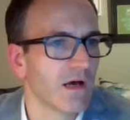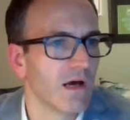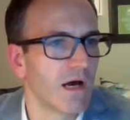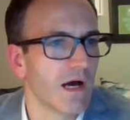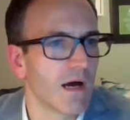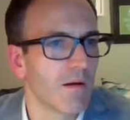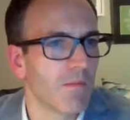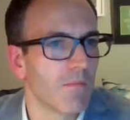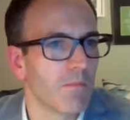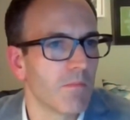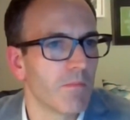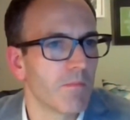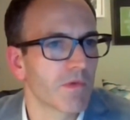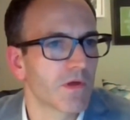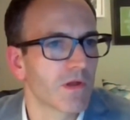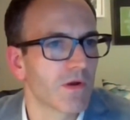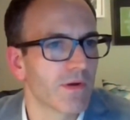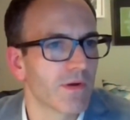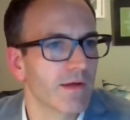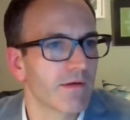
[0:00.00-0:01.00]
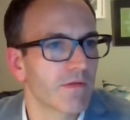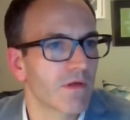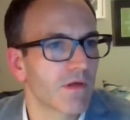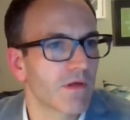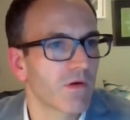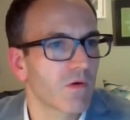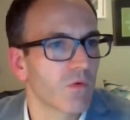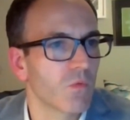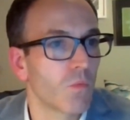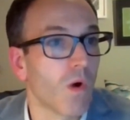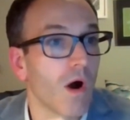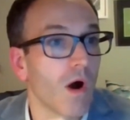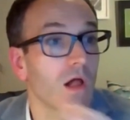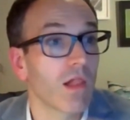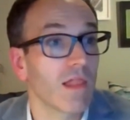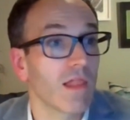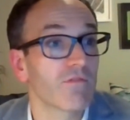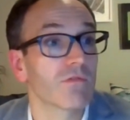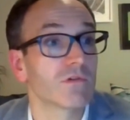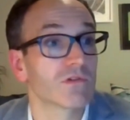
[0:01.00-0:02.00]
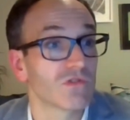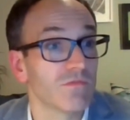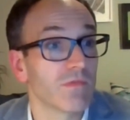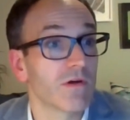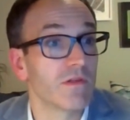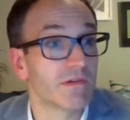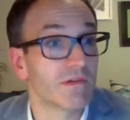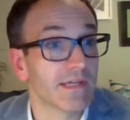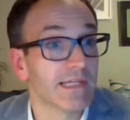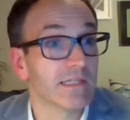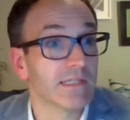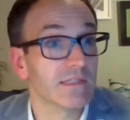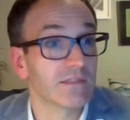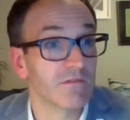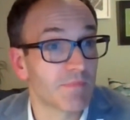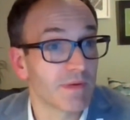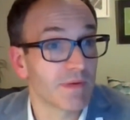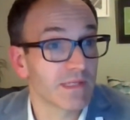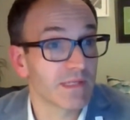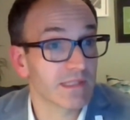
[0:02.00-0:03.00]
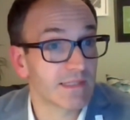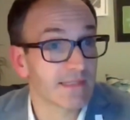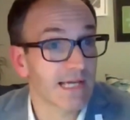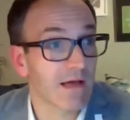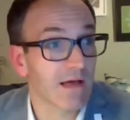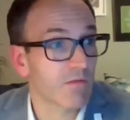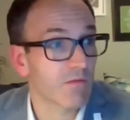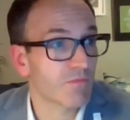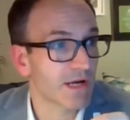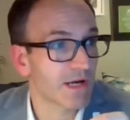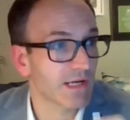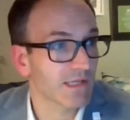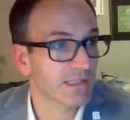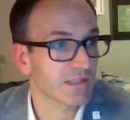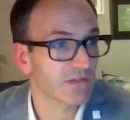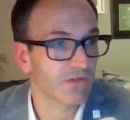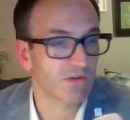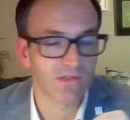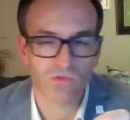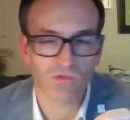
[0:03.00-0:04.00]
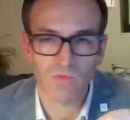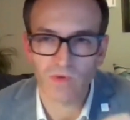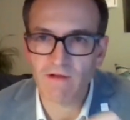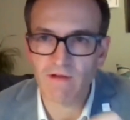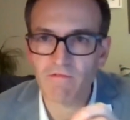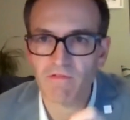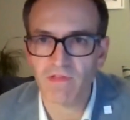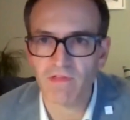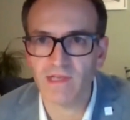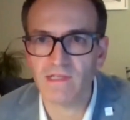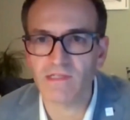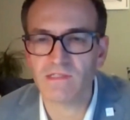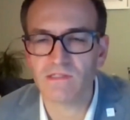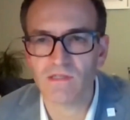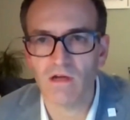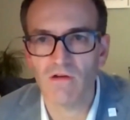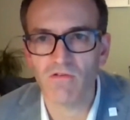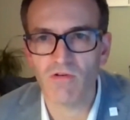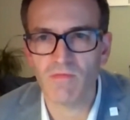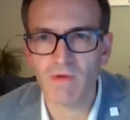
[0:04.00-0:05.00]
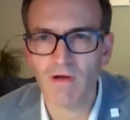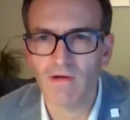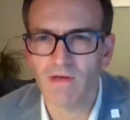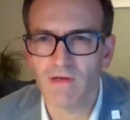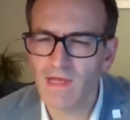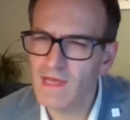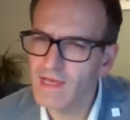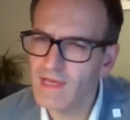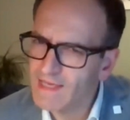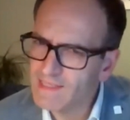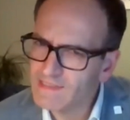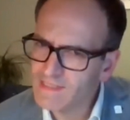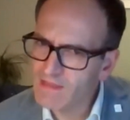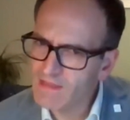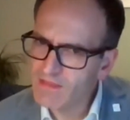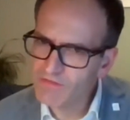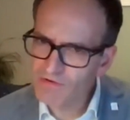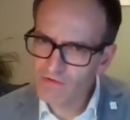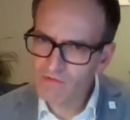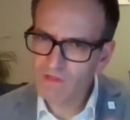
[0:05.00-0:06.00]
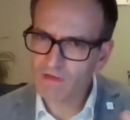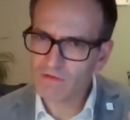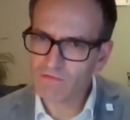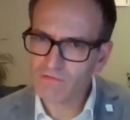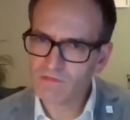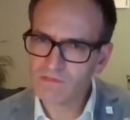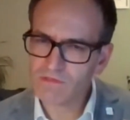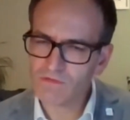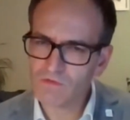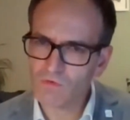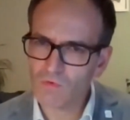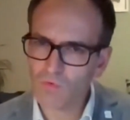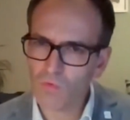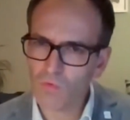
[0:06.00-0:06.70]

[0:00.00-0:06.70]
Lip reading: While everyone's remote, the details of business, how the practice runs when everything is so remote. Is it through those